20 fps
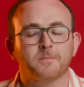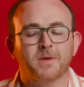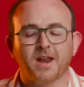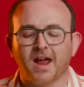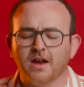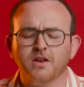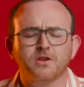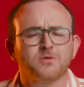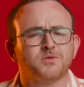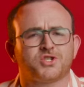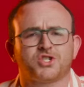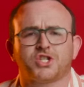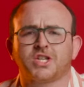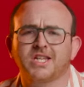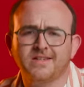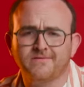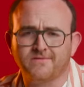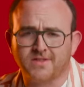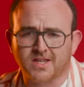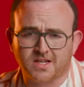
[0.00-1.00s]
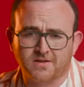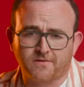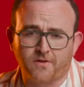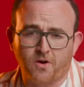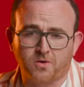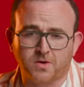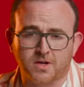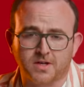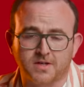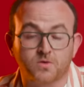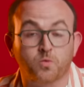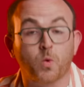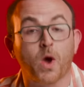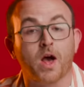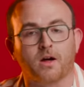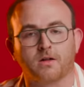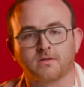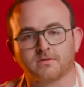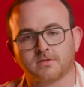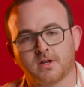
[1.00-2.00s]
But how do you achieve this focus?
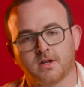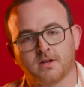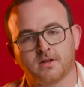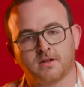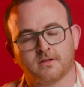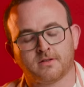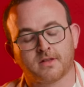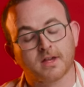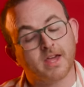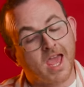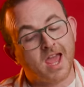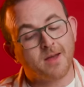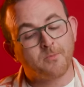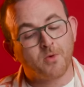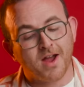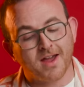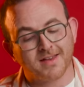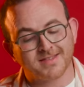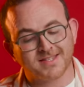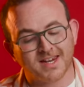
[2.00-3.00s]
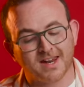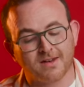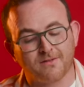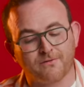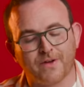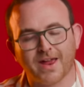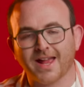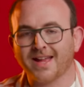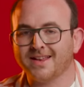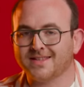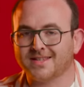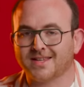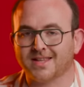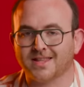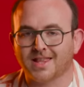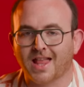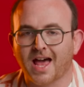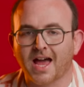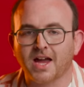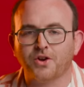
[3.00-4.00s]
Well, the camera has an advanced
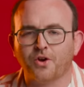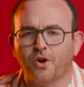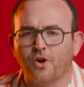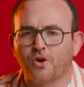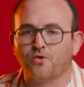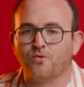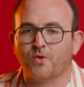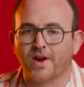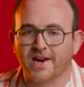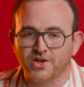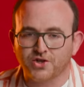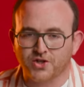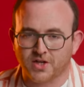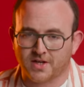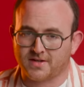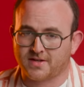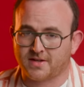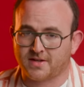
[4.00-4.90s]
LiDAR ranging